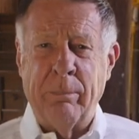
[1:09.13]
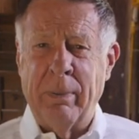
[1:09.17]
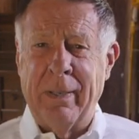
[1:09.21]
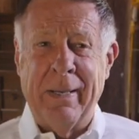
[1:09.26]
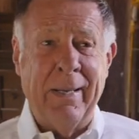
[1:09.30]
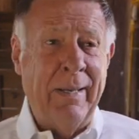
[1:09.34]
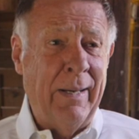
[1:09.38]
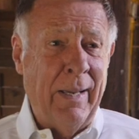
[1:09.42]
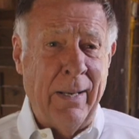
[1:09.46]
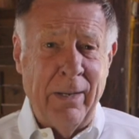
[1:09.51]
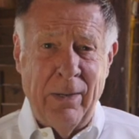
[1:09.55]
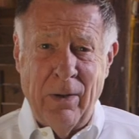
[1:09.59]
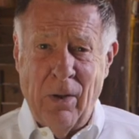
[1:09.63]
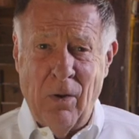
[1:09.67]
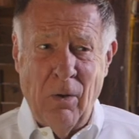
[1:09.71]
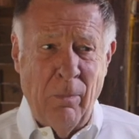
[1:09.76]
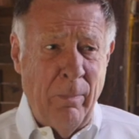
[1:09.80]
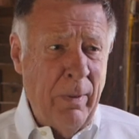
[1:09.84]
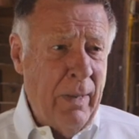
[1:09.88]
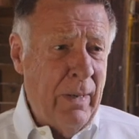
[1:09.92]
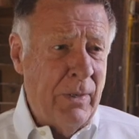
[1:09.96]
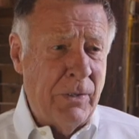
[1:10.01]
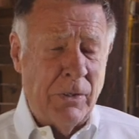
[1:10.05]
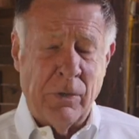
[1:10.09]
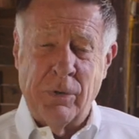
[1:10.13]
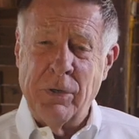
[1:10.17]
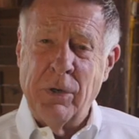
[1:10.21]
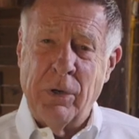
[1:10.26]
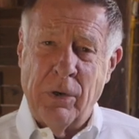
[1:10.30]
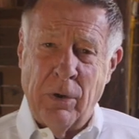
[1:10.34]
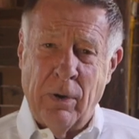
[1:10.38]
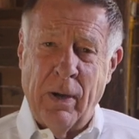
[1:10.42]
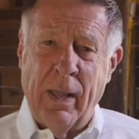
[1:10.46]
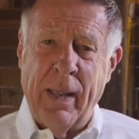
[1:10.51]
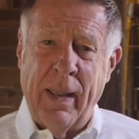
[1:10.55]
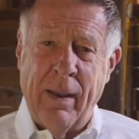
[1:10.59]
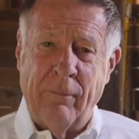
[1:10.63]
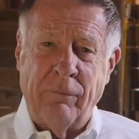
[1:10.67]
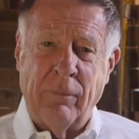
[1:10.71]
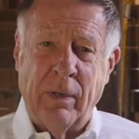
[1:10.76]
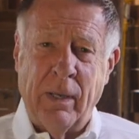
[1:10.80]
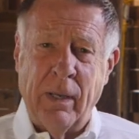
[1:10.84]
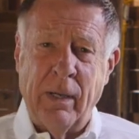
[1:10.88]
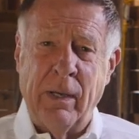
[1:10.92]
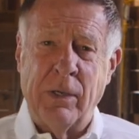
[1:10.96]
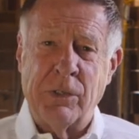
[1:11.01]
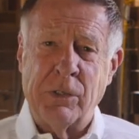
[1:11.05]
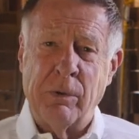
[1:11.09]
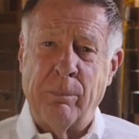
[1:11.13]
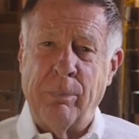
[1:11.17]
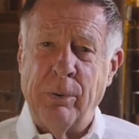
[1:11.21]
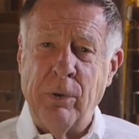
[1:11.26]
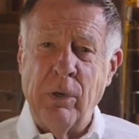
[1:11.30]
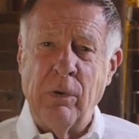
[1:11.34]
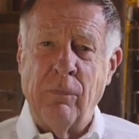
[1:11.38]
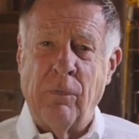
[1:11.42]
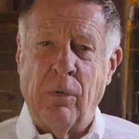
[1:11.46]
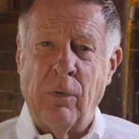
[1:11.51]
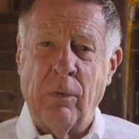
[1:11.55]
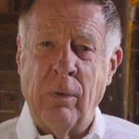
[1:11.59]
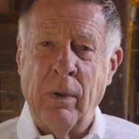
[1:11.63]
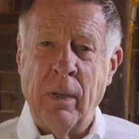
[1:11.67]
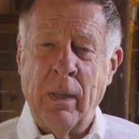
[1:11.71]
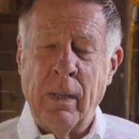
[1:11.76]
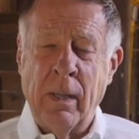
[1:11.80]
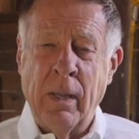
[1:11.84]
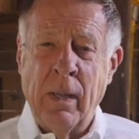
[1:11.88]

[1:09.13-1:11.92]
but he doesn't know me, so you're going to have to get his approval.